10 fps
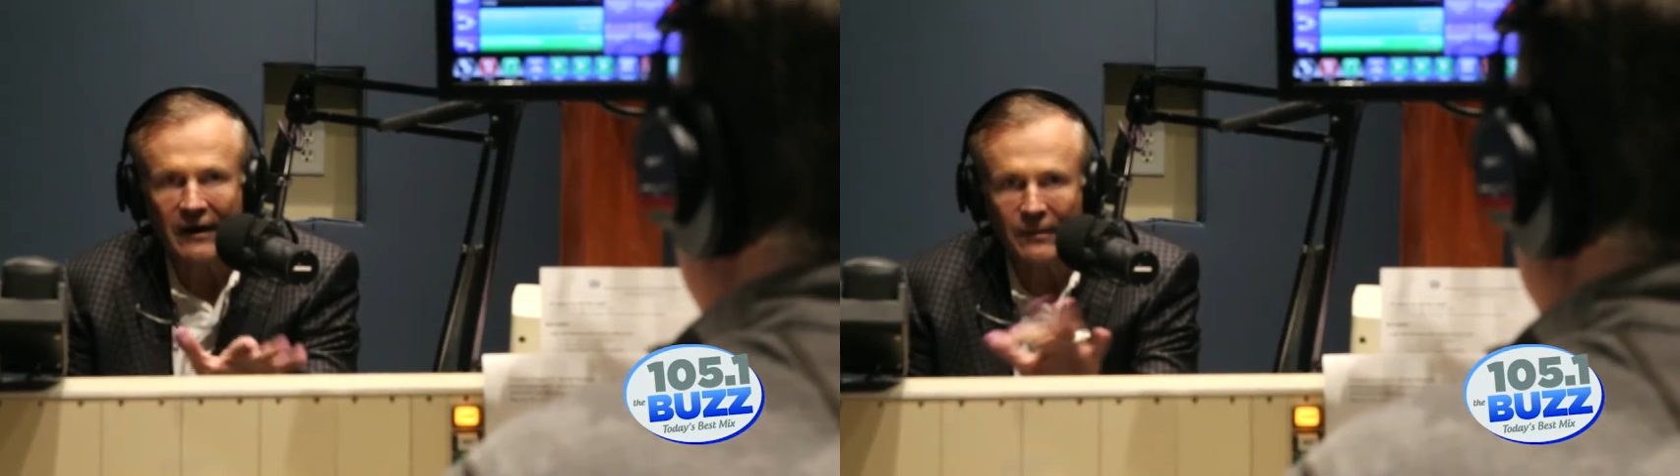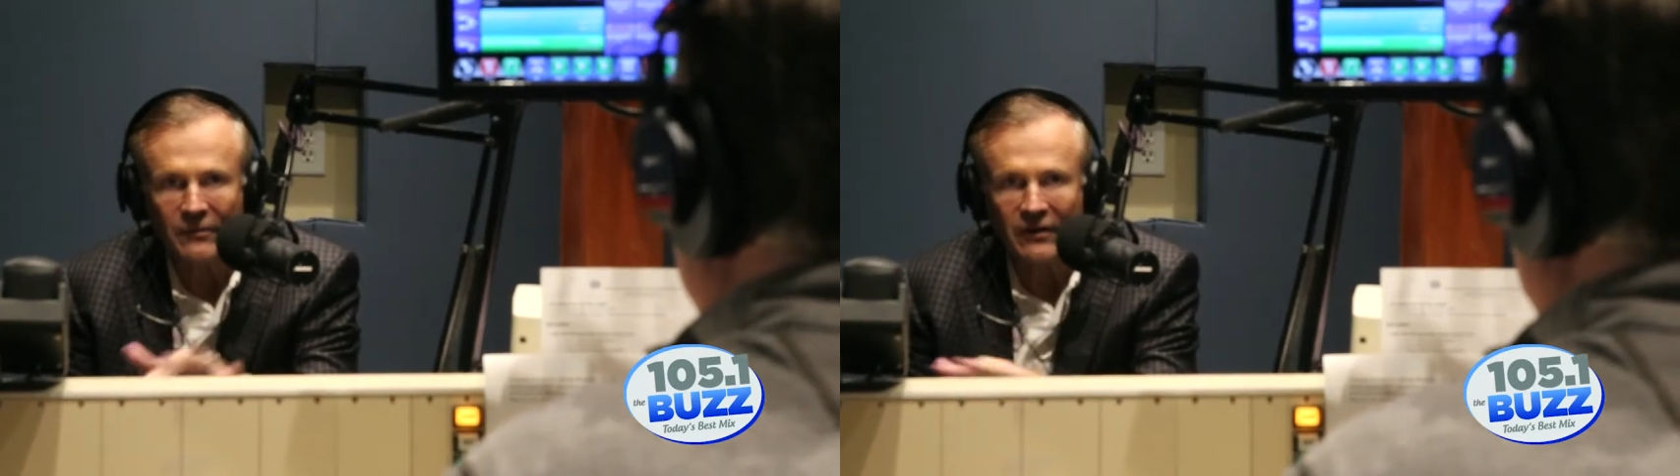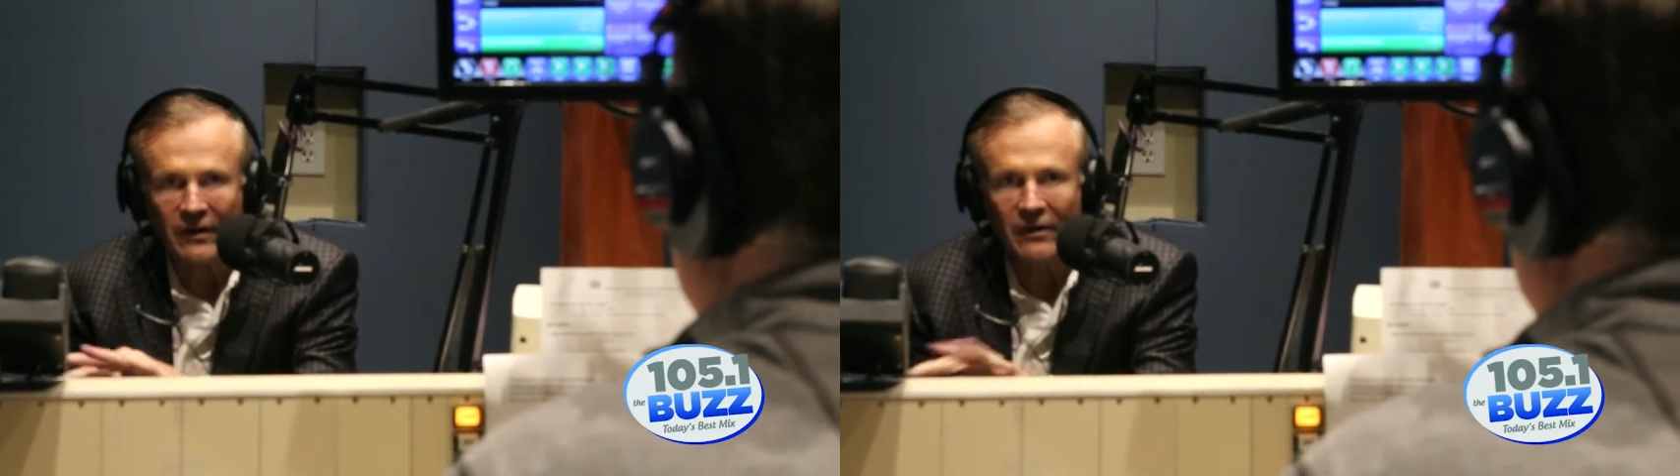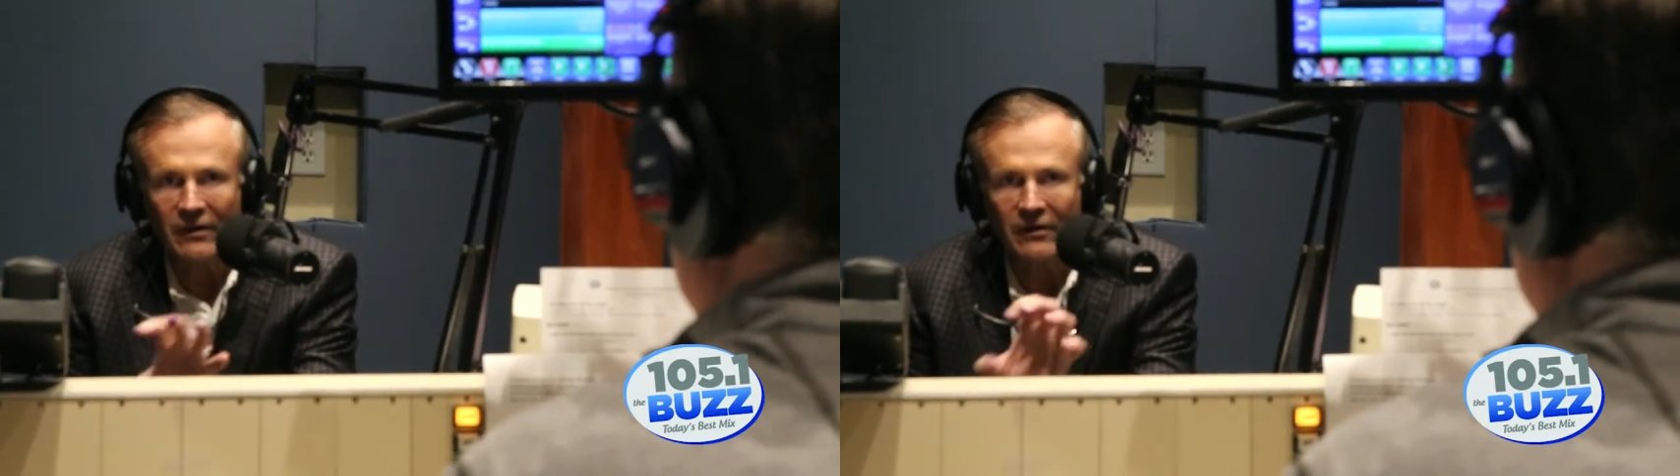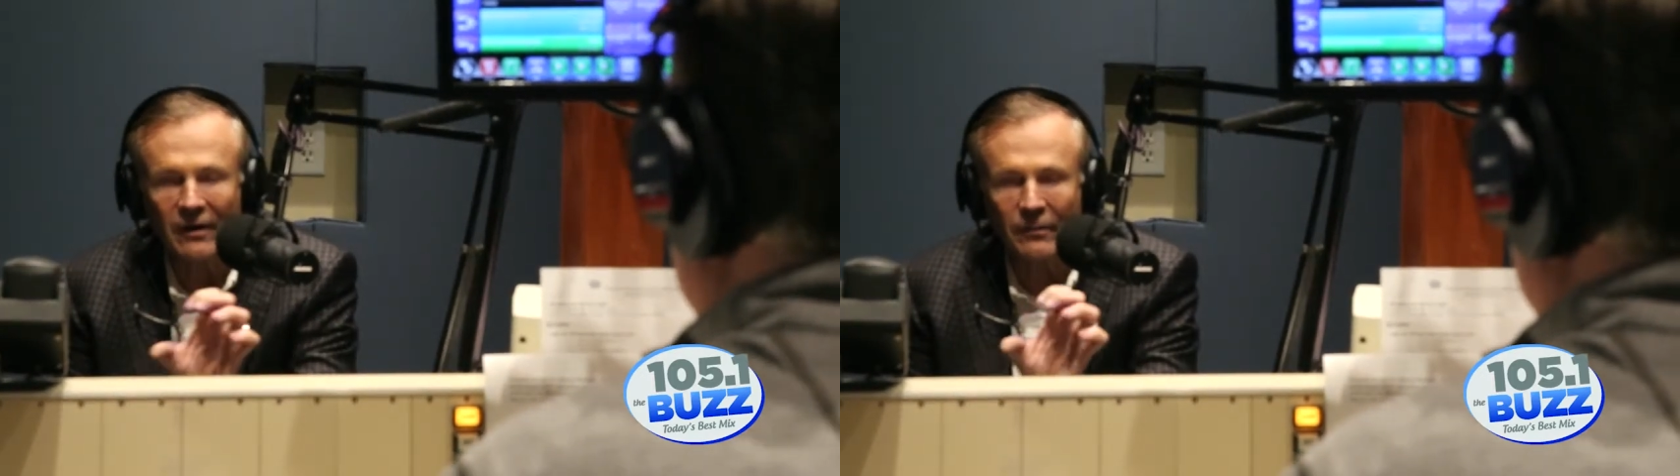comes in
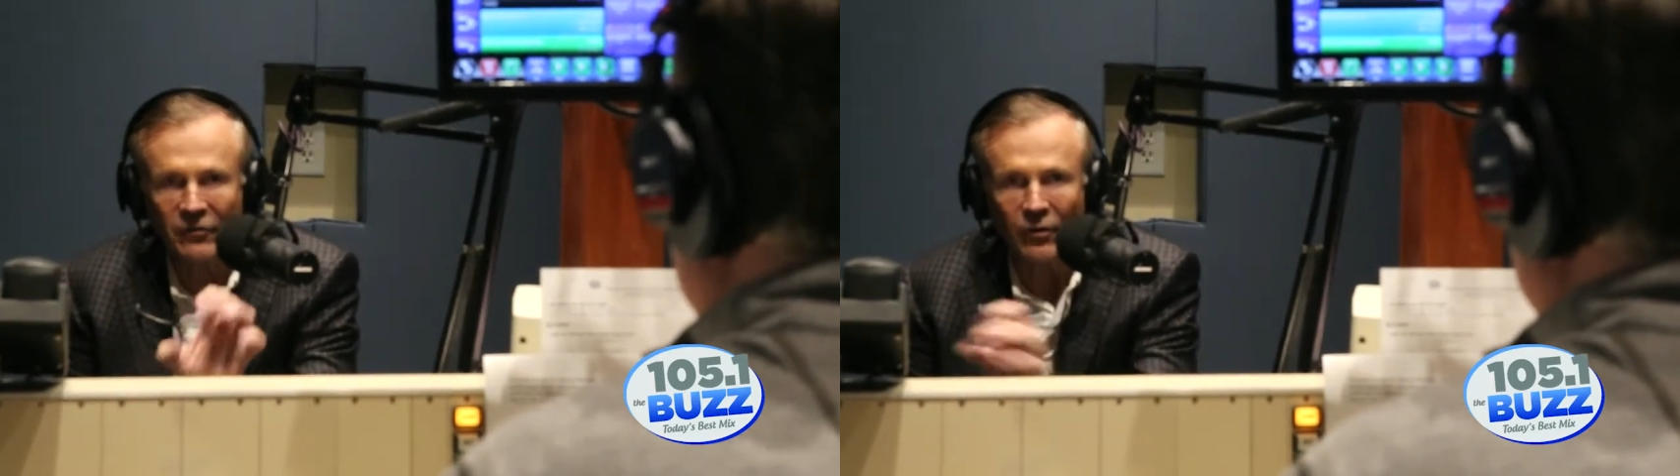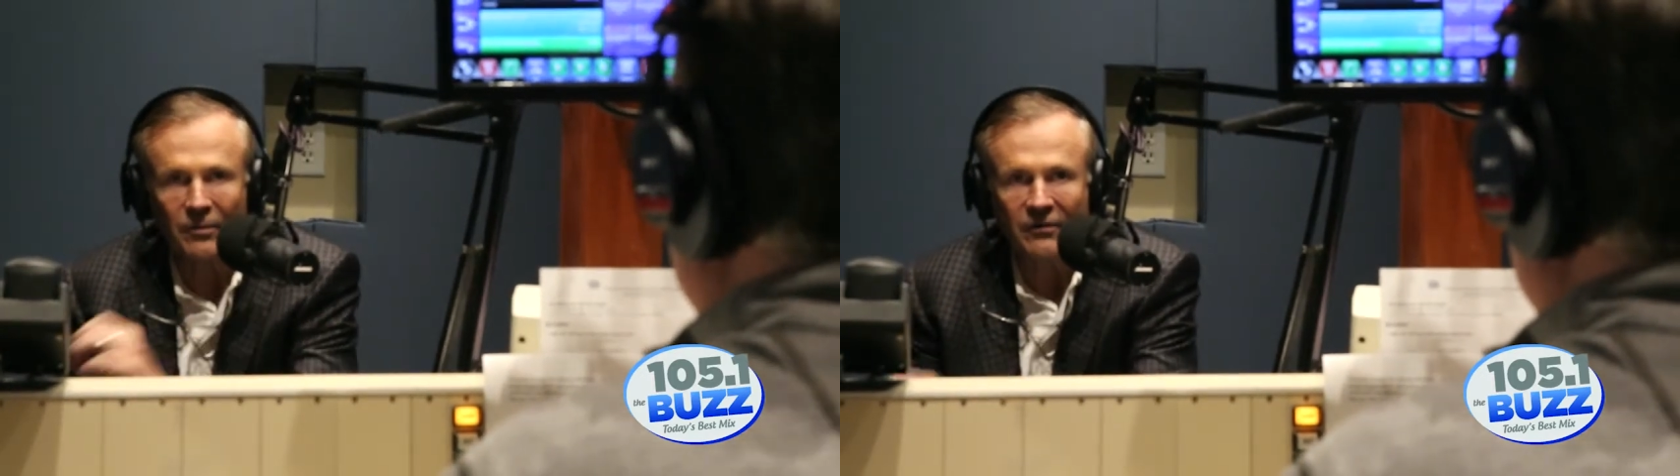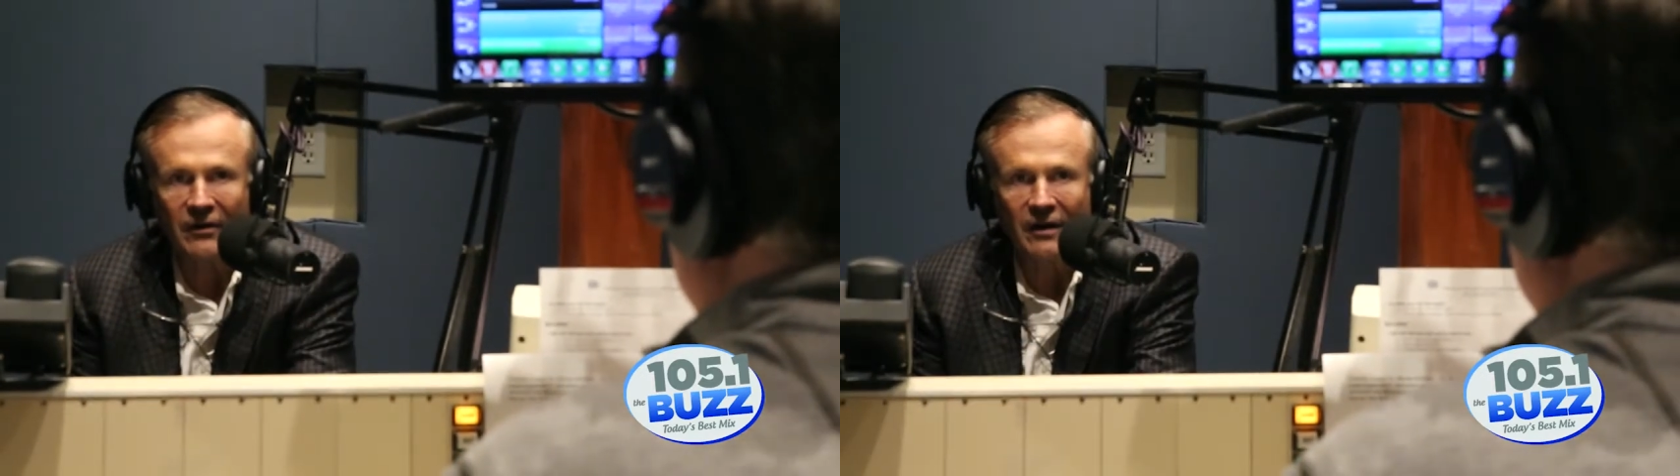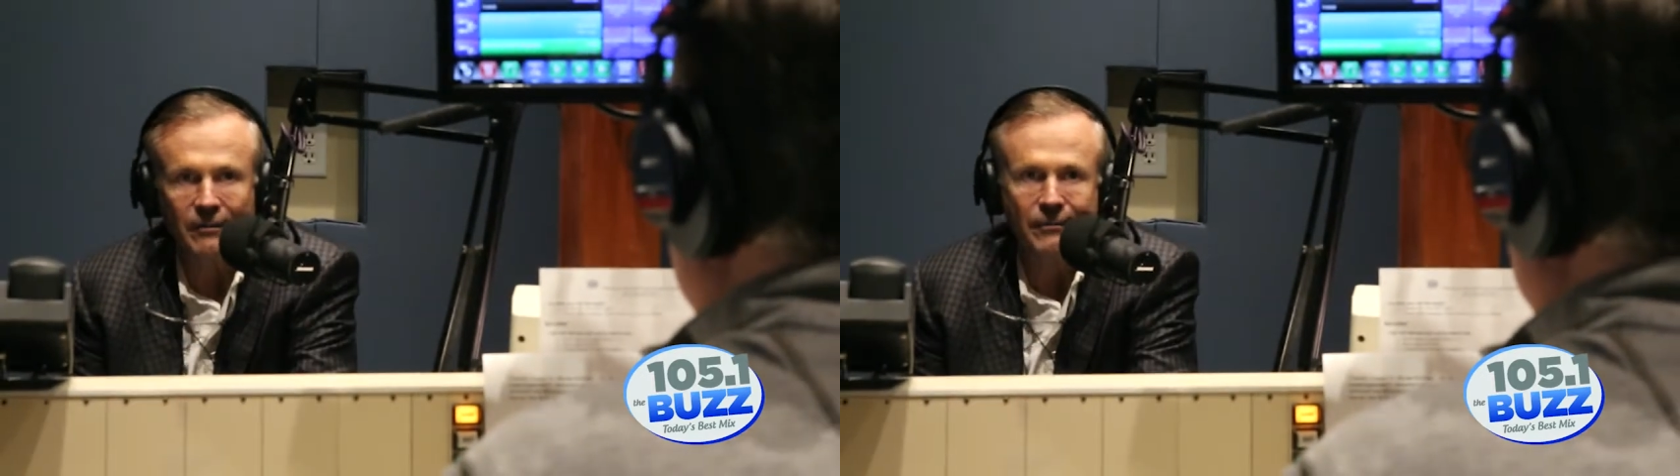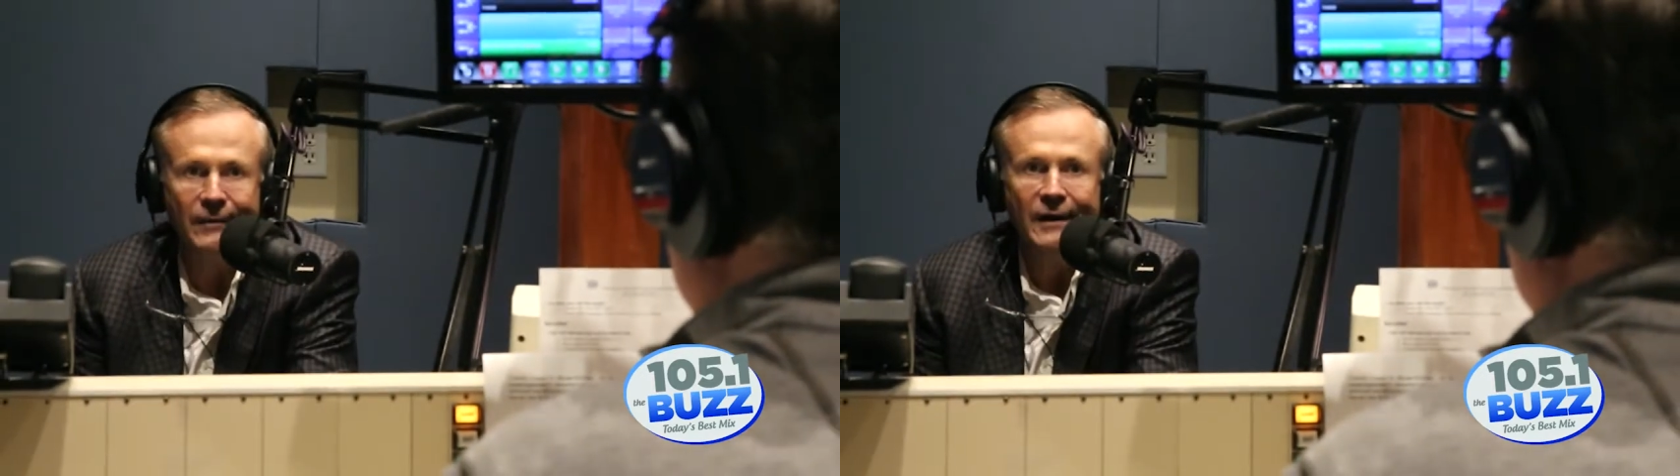and absorbs them